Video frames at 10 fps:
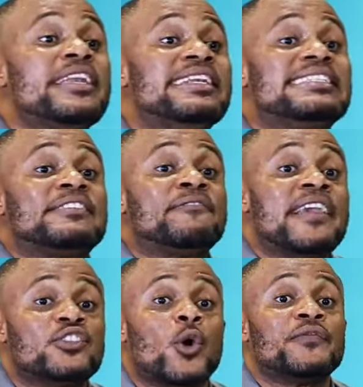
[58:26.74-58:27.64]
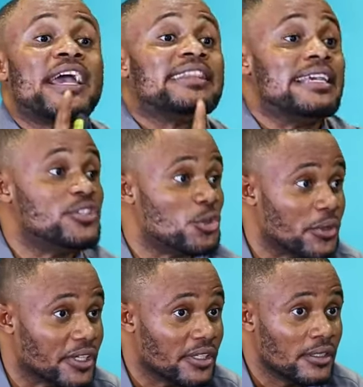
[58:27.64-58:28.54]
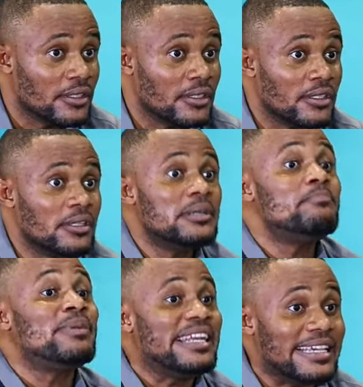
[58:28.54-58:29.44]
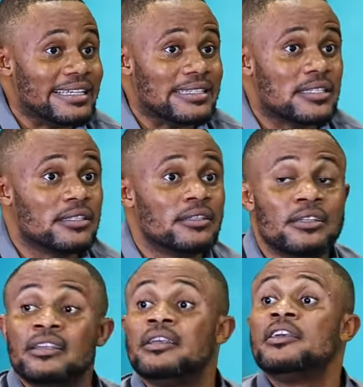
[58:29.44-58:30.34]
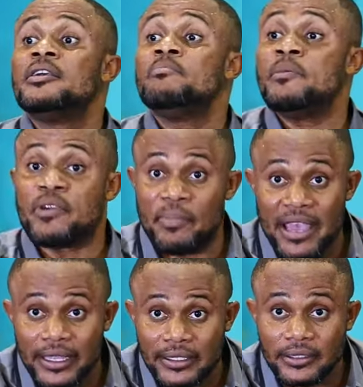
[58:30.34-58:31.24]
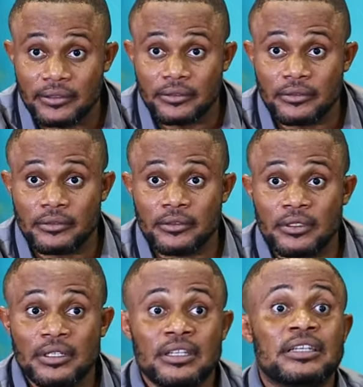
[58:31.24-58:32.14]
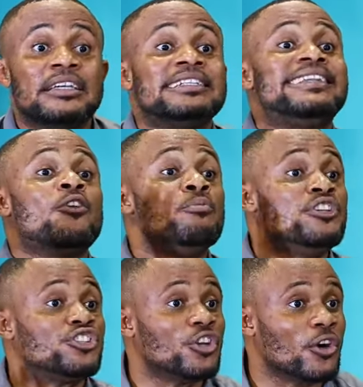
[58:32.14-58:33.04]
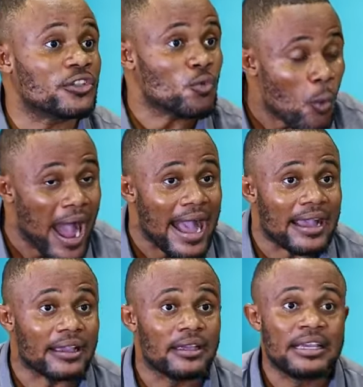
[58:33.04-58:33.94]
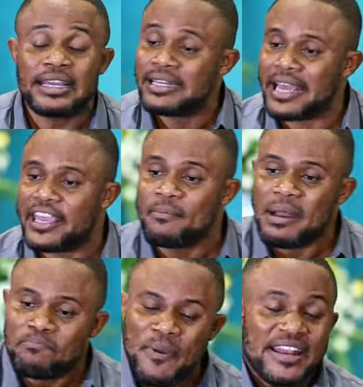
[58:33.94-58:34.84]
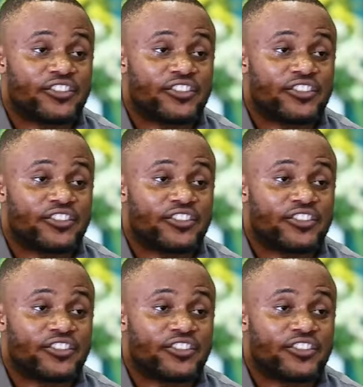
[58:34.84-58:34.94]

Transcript: during this phase of earth history, please be prepared. There will be shocks. Why? The human